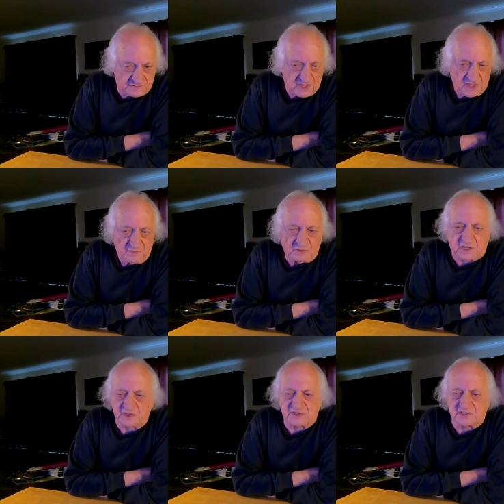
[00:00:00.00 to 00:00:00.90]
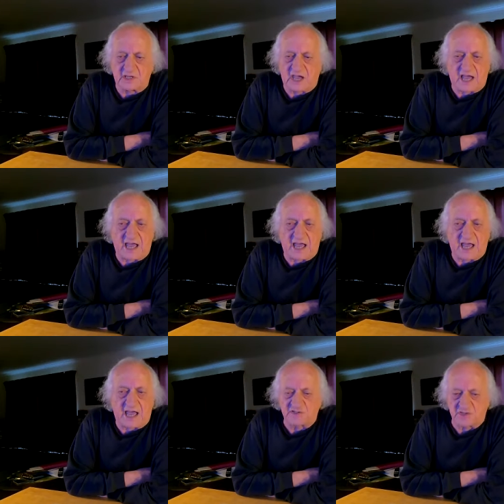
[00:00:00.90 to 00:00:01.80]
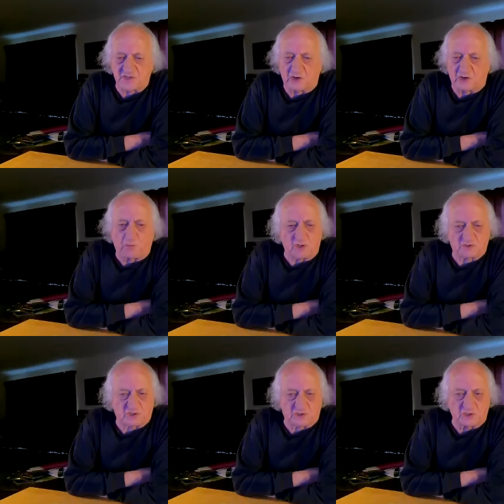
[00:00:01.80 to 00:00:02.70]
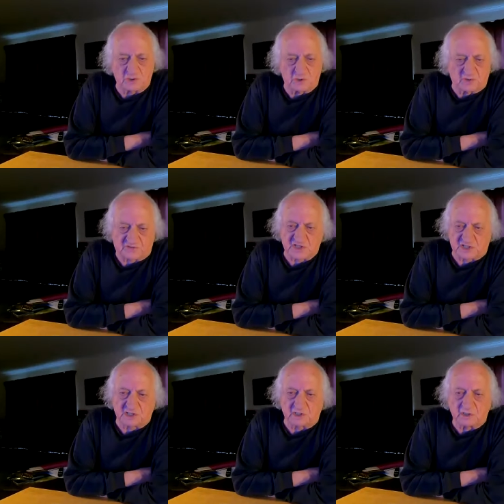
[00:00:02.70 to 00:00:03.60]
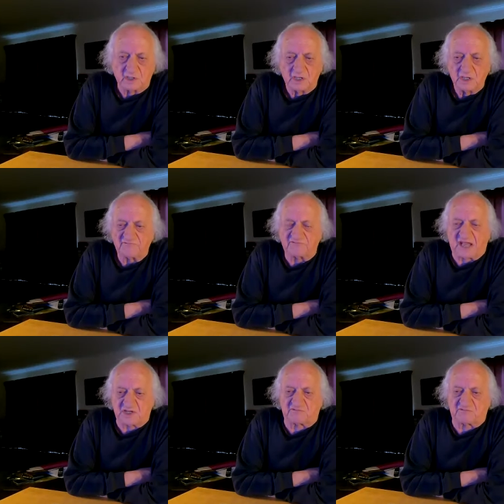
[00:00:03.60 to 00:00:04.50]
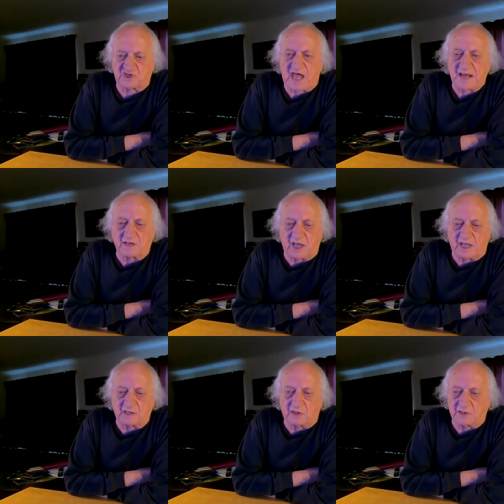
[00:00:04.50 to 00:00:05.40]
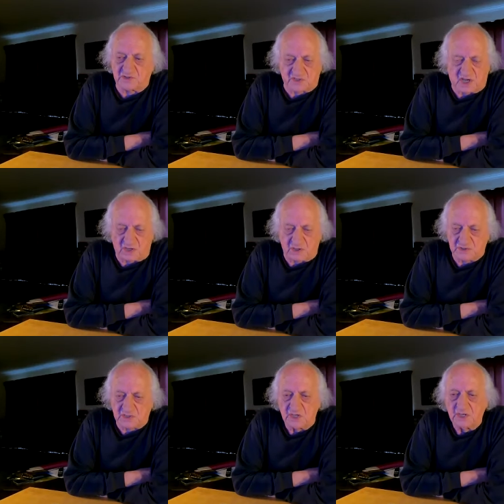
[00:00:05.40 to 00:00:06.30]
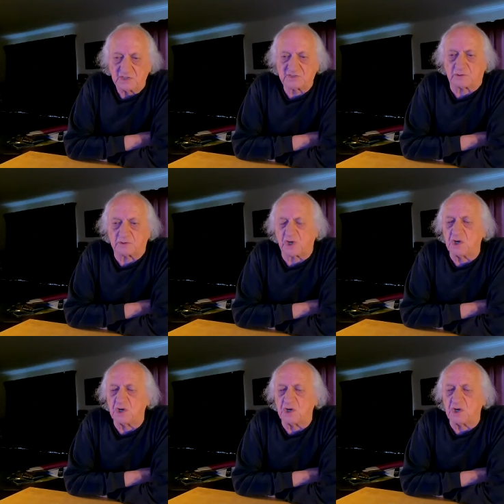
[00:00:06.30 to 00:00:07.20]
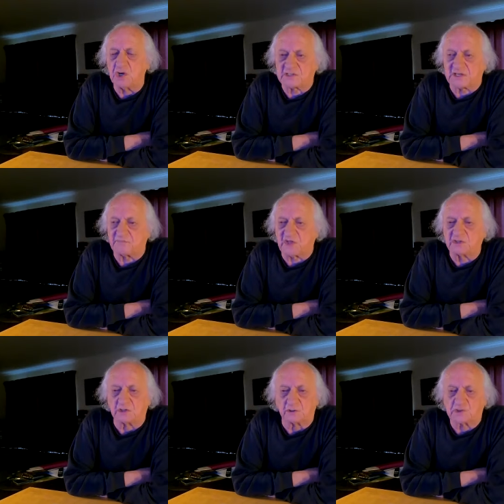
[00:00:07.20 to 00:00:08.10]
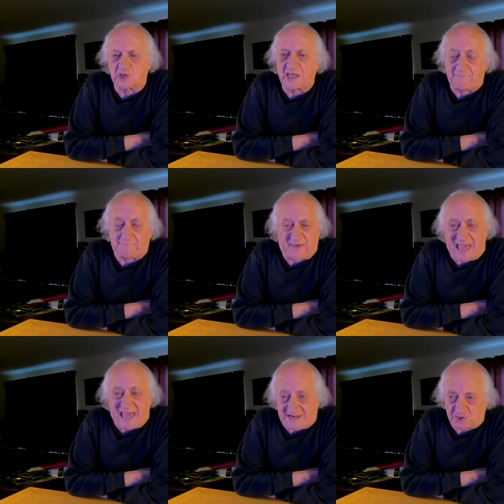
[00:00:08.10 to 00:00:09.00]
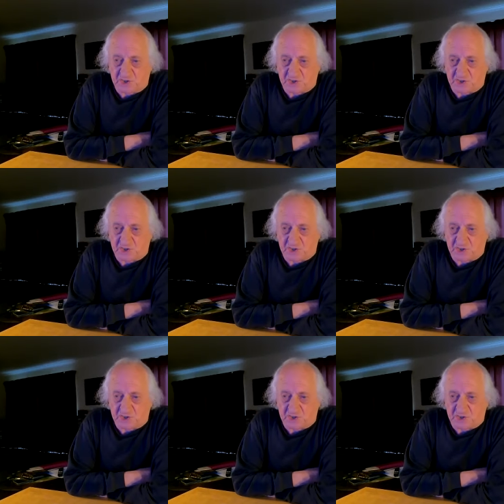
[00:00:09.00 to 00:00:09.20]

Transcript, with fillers: because the AI doesn't know what to do with this little flash of sunlight on his nose. Hmm. So it turns it into something that looks like a patch